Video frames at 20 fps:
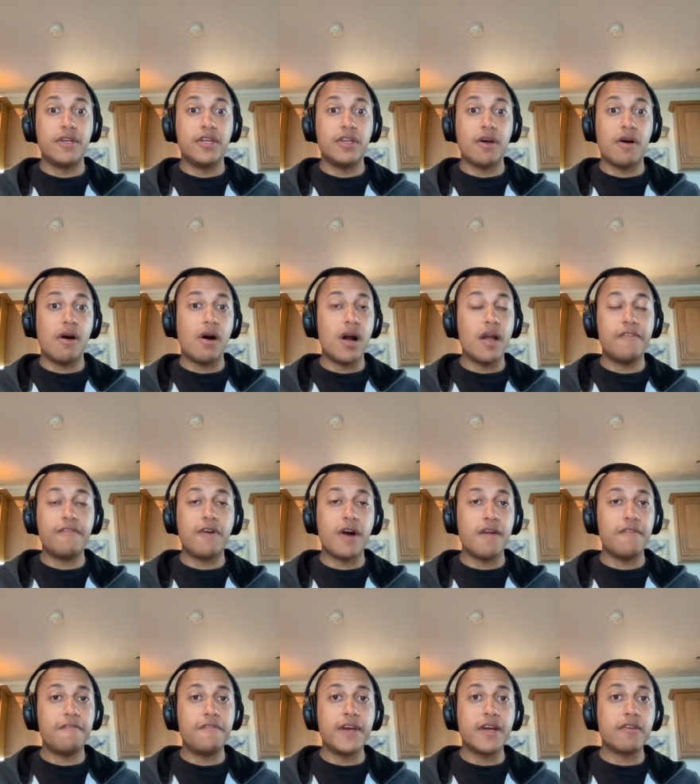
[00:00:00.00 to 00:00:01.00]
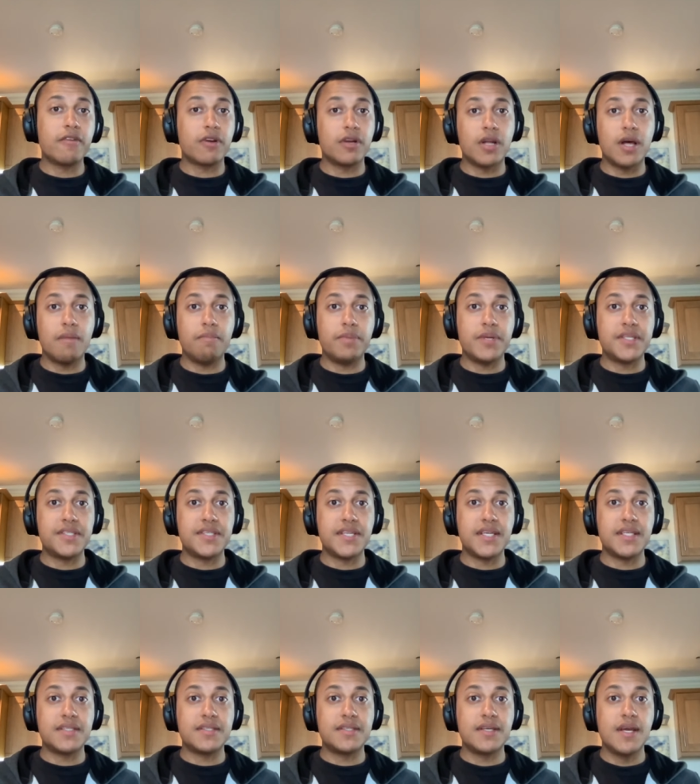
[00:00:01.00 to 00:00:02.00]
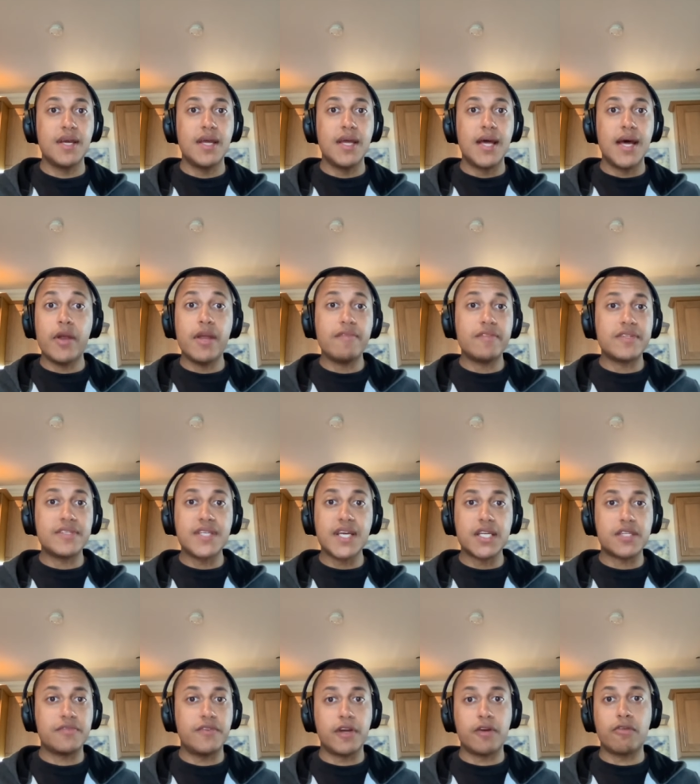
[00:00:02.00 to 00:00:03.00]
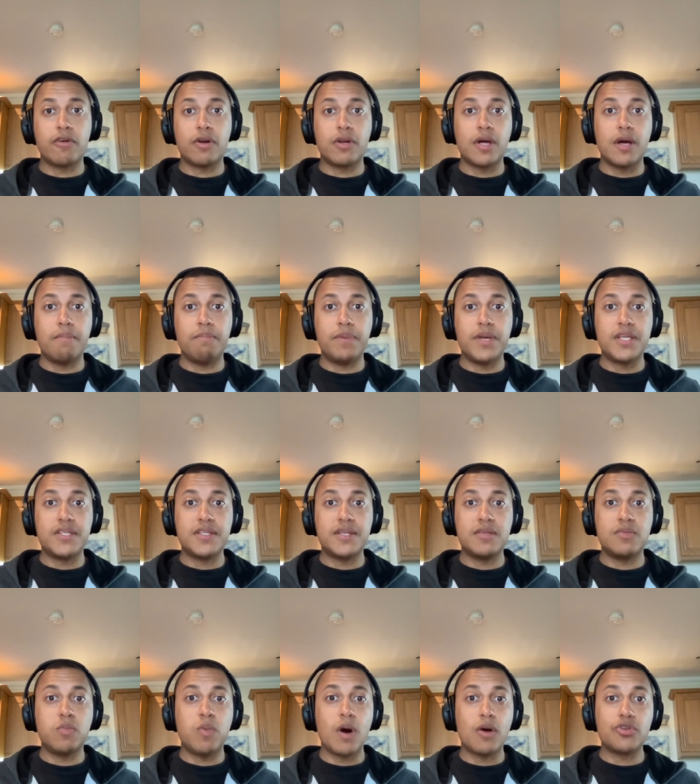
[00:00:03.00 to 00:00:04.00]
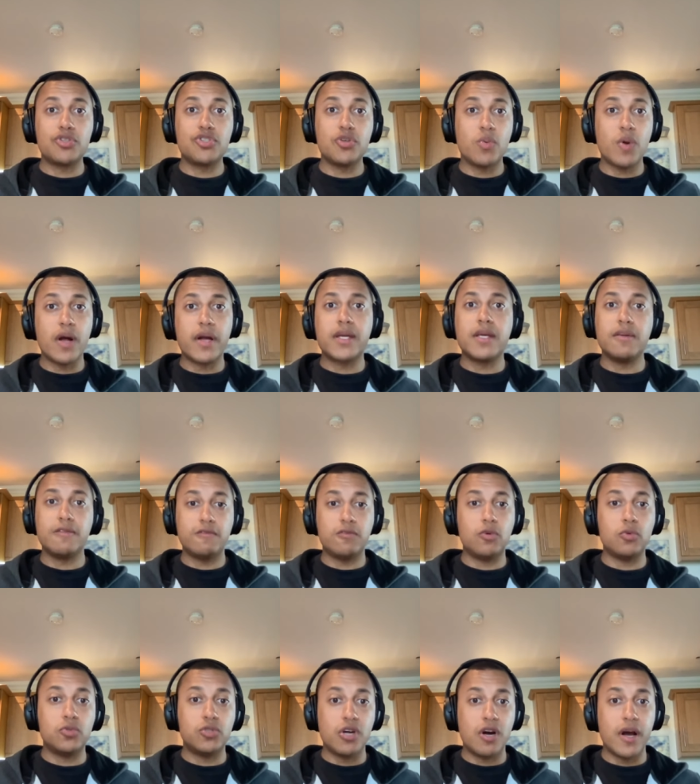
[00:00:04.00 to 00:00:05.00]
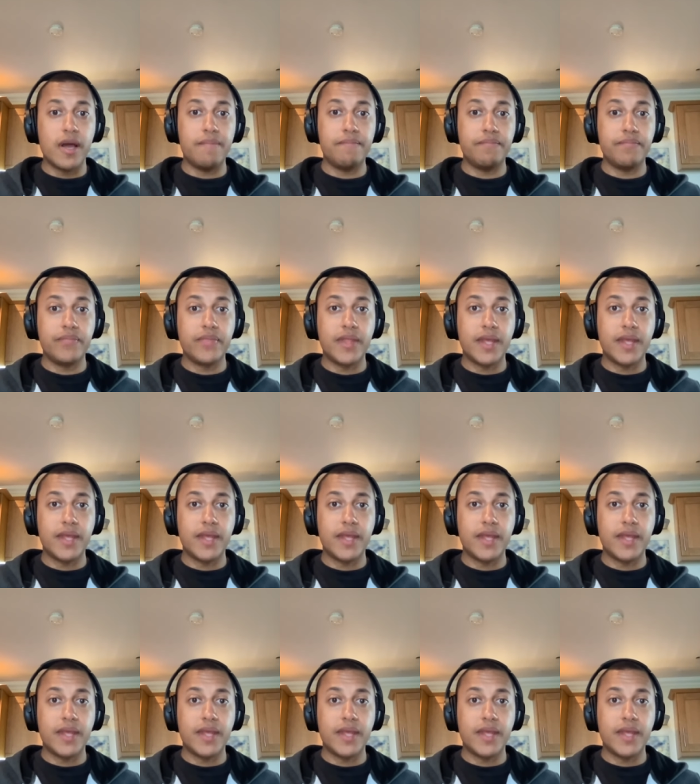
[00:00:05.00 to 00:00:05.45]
you know, high five figure online business, or even six figure online business whilst you're working full time.